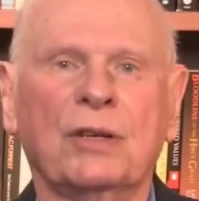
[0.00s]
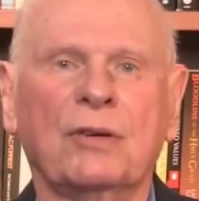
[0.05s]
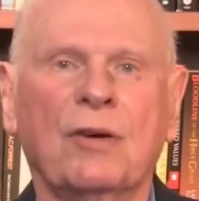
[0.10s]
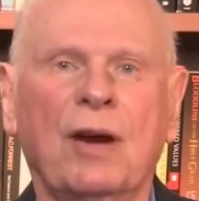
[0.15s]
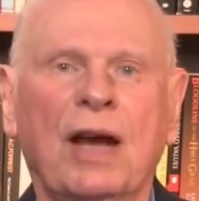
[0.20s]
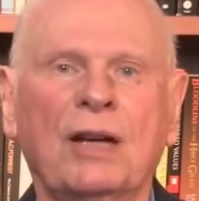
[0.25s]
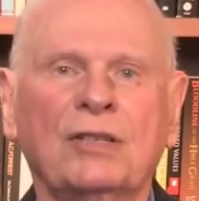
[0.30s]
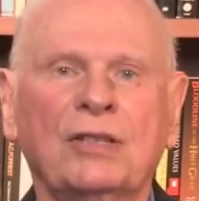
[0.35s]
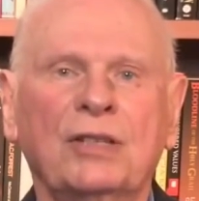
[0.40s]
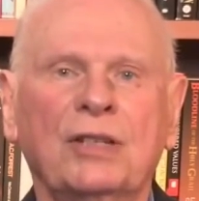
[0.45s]
that
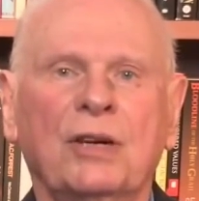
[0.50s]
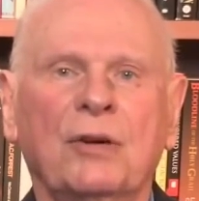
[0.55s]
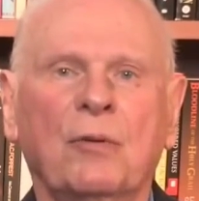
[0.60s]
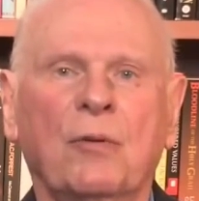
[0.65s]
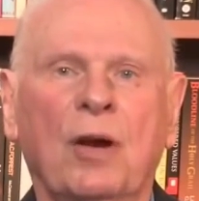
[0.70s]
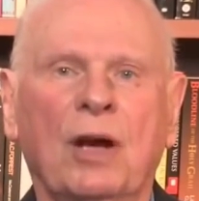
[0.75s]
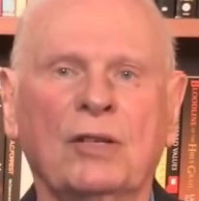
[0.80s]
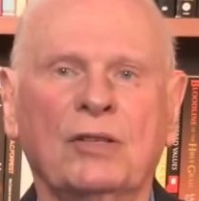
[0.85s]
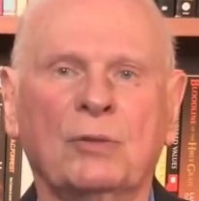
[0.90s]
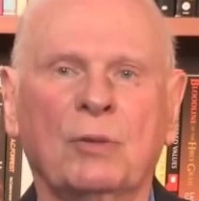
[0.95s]
crashed near
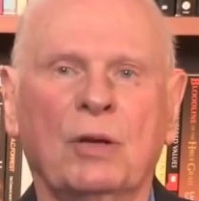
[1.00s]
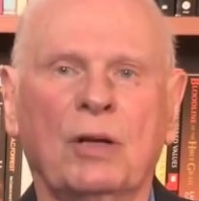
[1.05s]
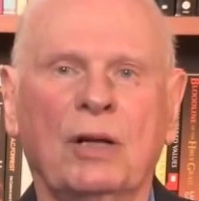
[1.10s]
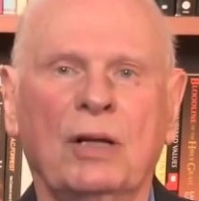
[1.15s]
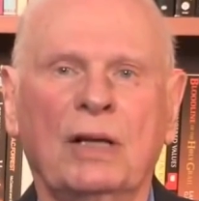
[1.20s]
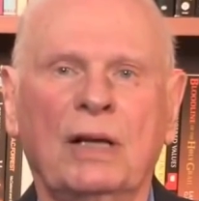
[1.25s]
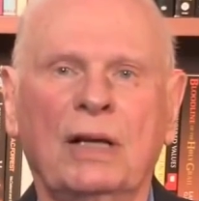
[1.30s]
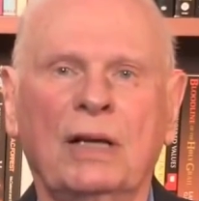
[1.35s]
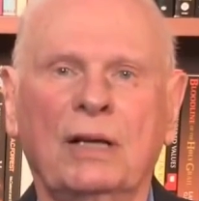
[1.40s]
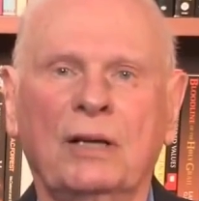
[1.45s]

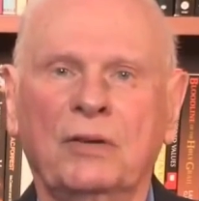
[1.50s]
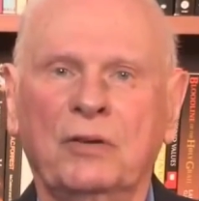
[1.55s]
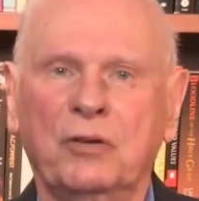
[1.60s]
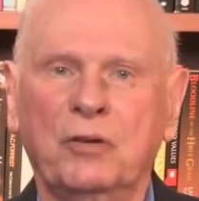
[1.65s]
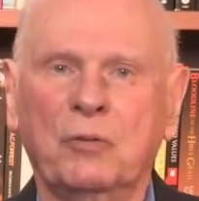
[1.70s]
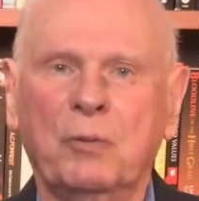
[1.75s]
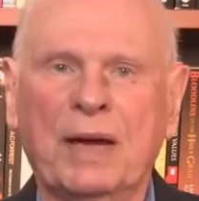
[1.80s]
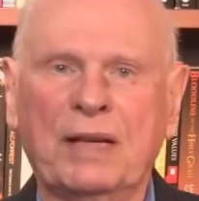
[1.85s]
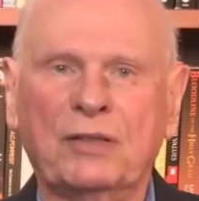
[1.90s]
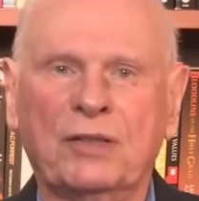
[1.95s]
Roswell,
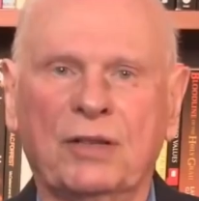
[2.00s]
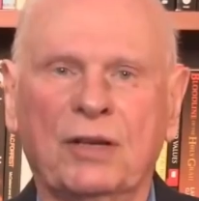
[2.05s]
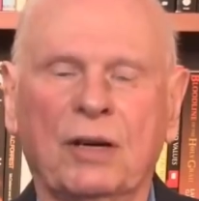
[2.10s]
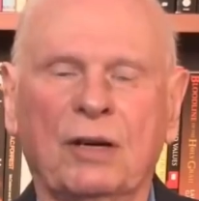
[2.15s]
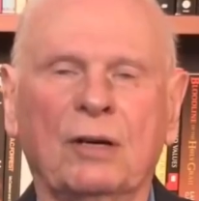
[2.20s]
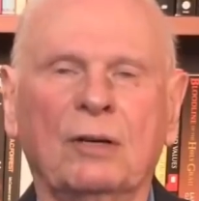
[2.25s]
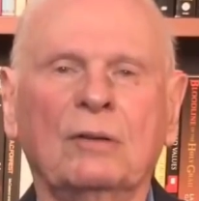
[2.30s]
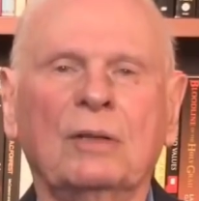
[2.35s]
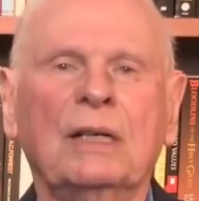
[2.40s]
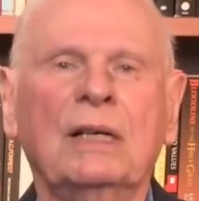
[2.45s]
New
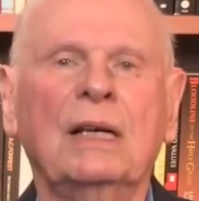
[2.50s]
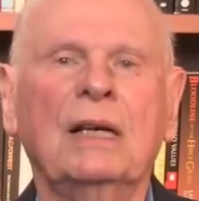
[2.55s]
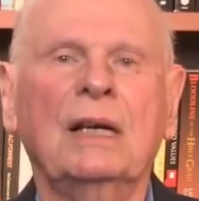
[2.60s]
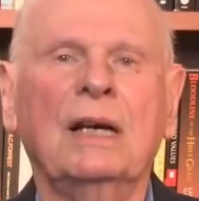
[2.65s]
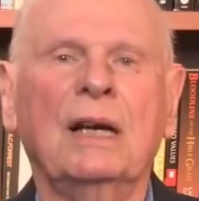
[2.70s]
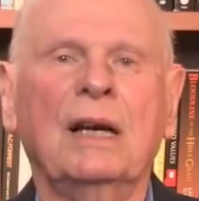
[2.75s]
Mexico,